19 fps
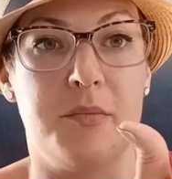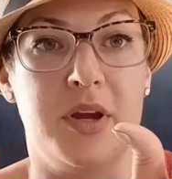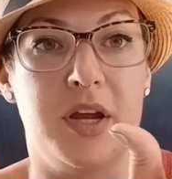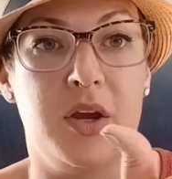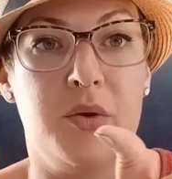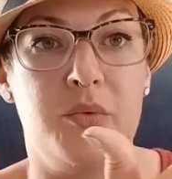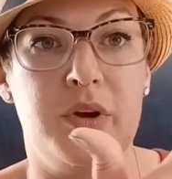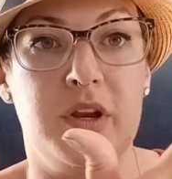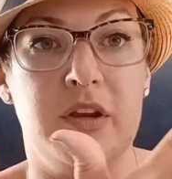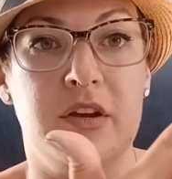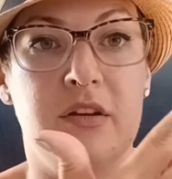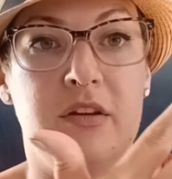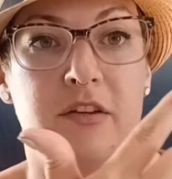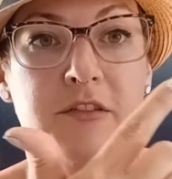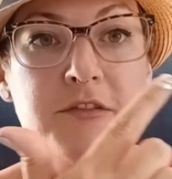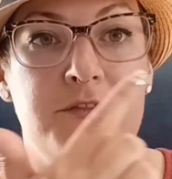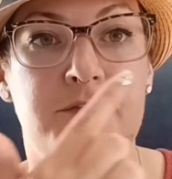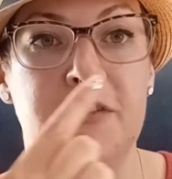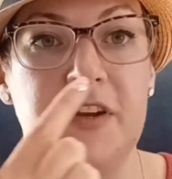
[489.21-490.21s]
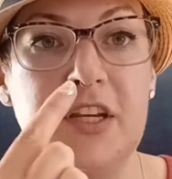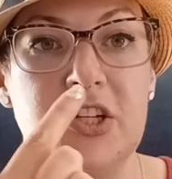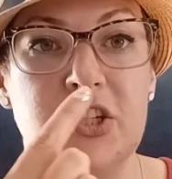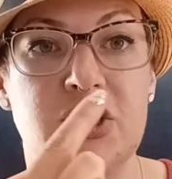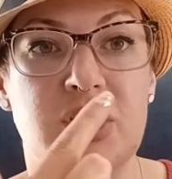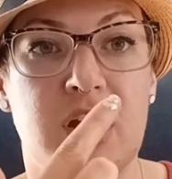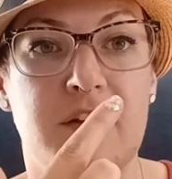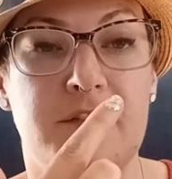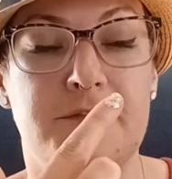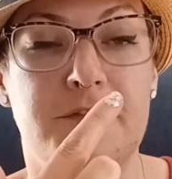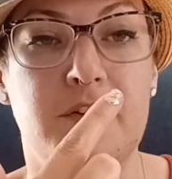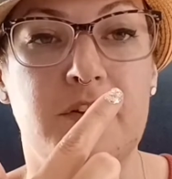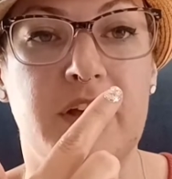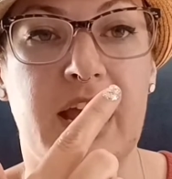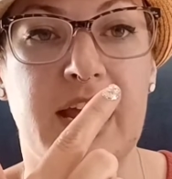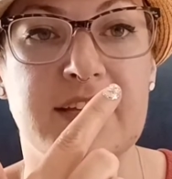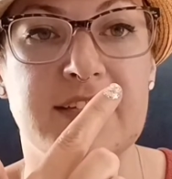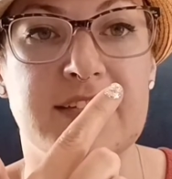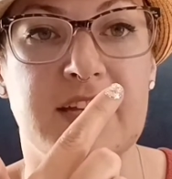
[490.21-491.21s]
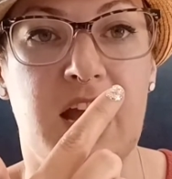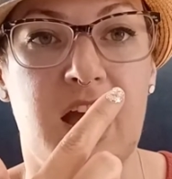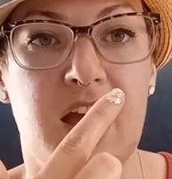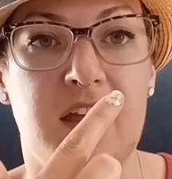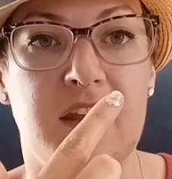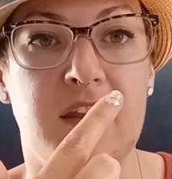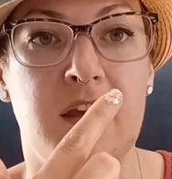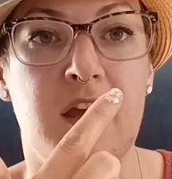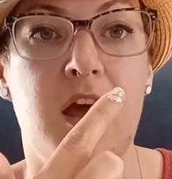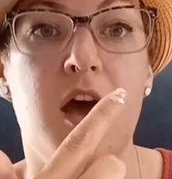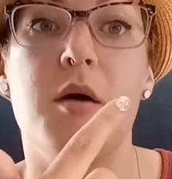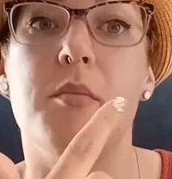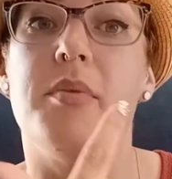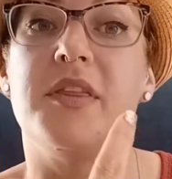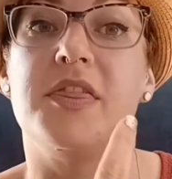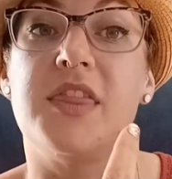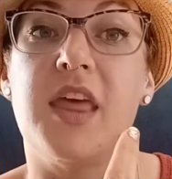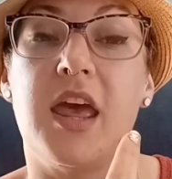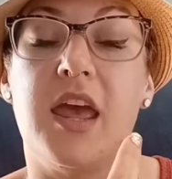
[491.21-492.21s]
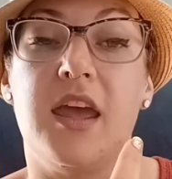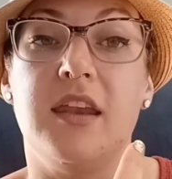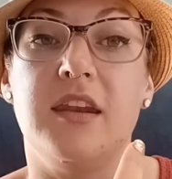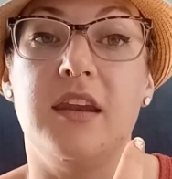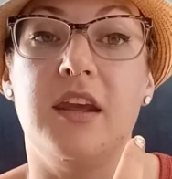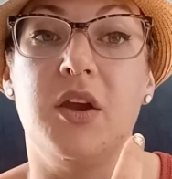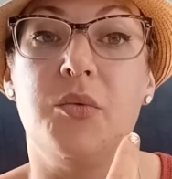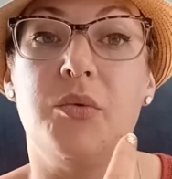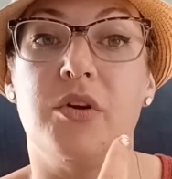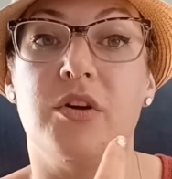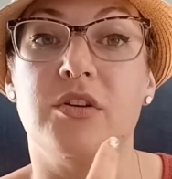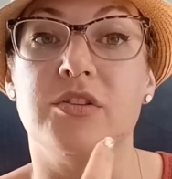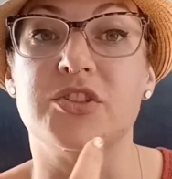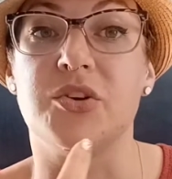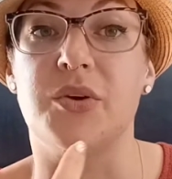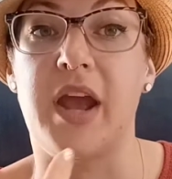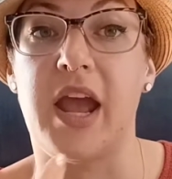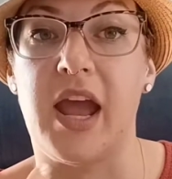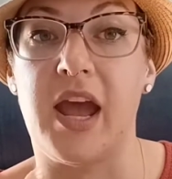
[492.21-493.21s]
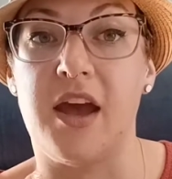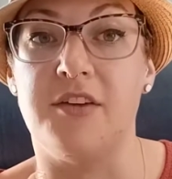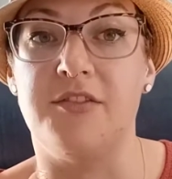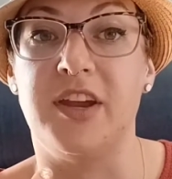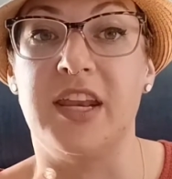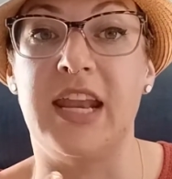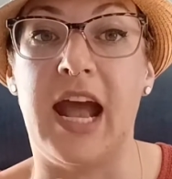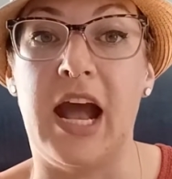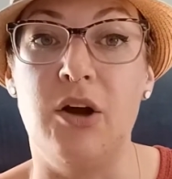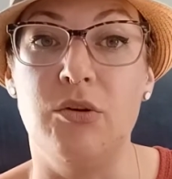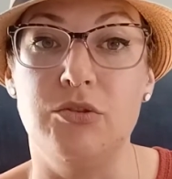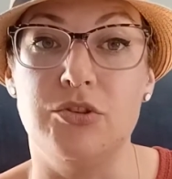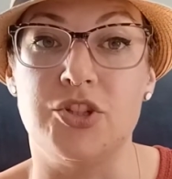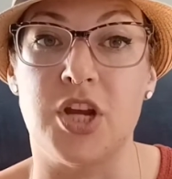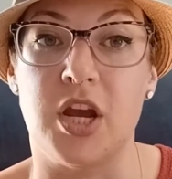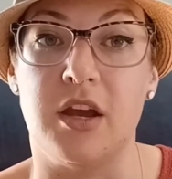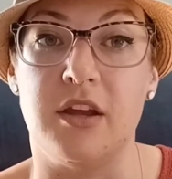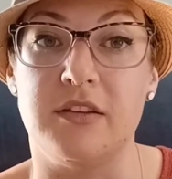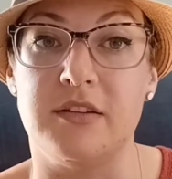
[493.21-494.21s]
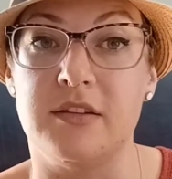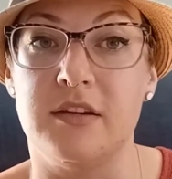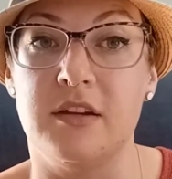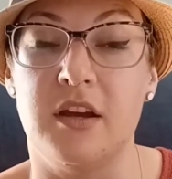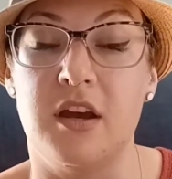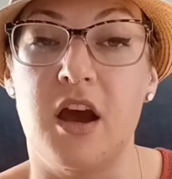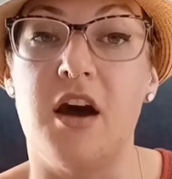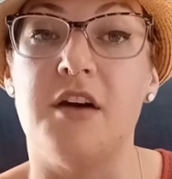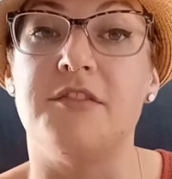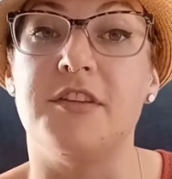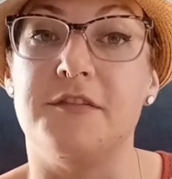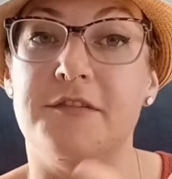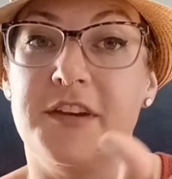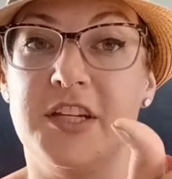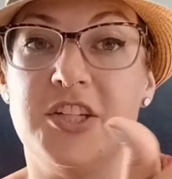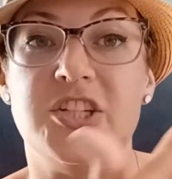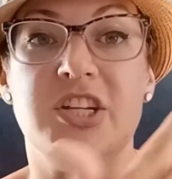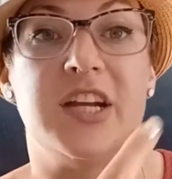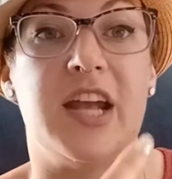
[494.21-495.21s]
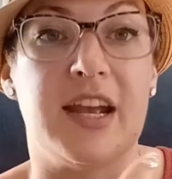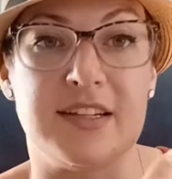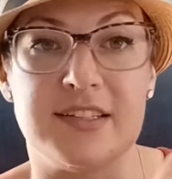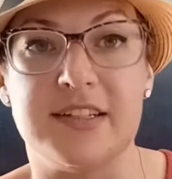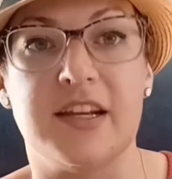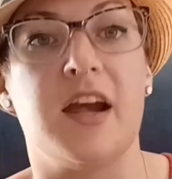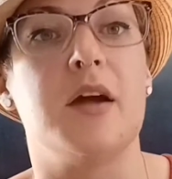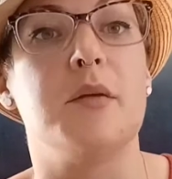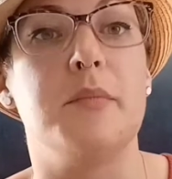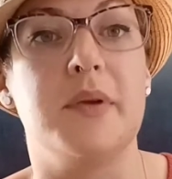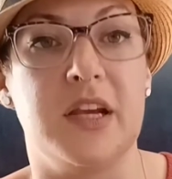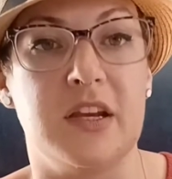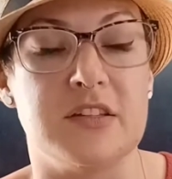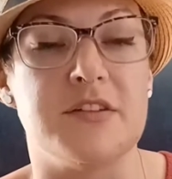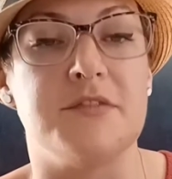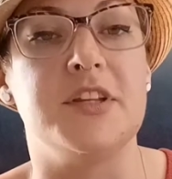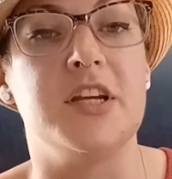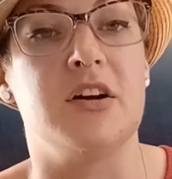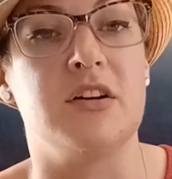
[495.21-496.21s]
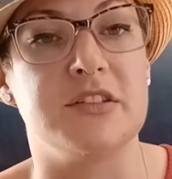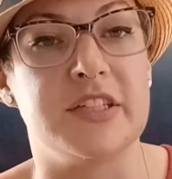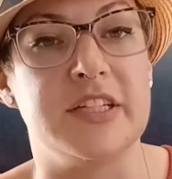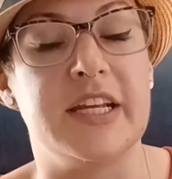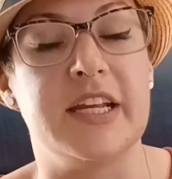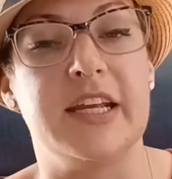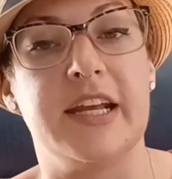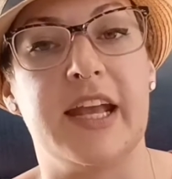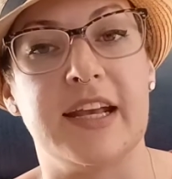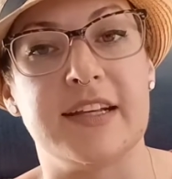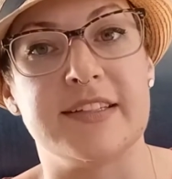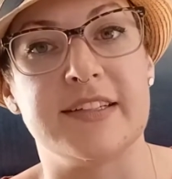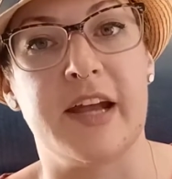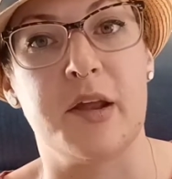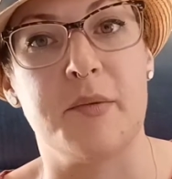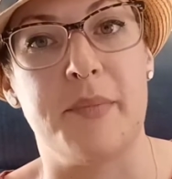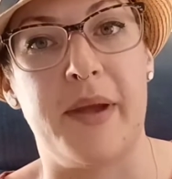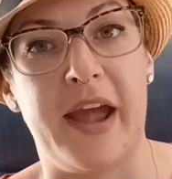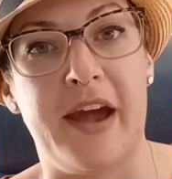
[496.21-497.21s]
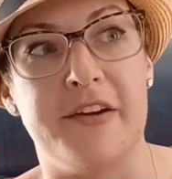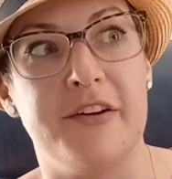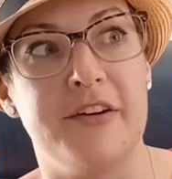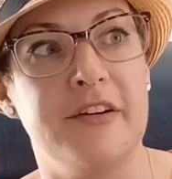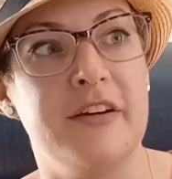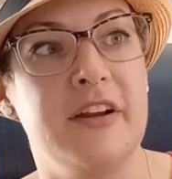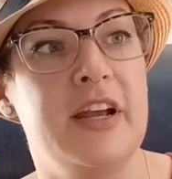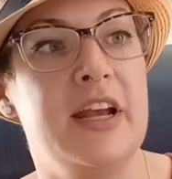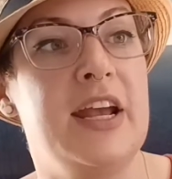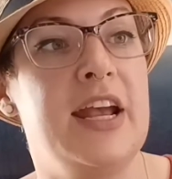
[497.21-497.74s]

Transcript: it would finish on a full hexagon, but then it would also have an outjut of the finishing hexagon because of the alternating hexagon pattern.